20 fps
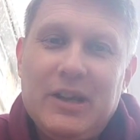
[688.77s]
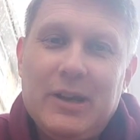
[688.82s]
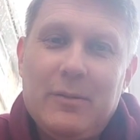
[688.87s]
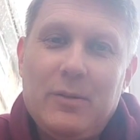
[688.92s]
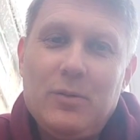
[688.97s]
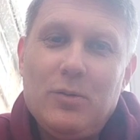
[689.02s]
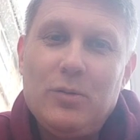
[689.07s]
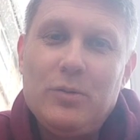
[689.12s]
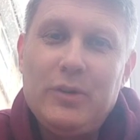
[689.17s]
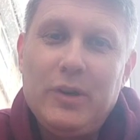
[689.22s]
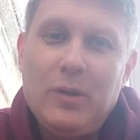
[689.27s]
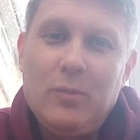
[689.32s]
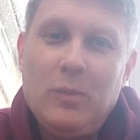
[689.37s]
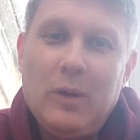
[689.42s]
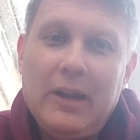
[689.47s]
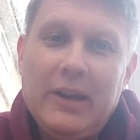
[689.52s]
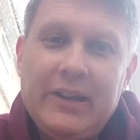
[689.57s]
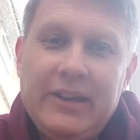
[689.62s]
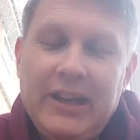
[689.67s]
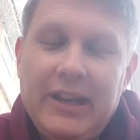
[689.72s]
Hope you're all doing
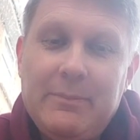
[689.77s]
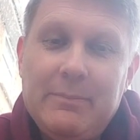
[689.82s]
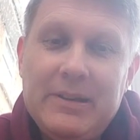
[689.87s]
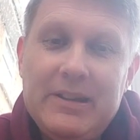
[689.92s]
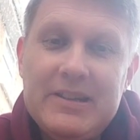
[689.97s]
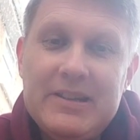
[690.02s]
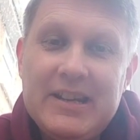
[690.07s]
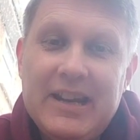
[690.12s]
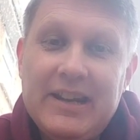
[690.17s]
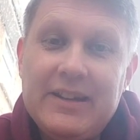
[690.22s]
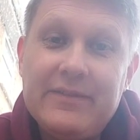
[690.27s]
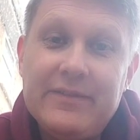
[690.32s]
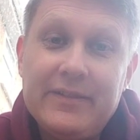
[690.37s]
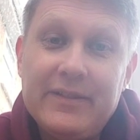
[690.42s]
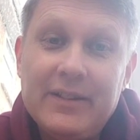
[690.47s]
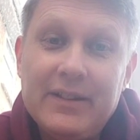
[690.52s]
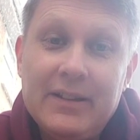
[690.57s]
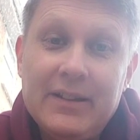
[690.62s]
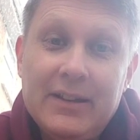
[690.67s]
well and keeping safe.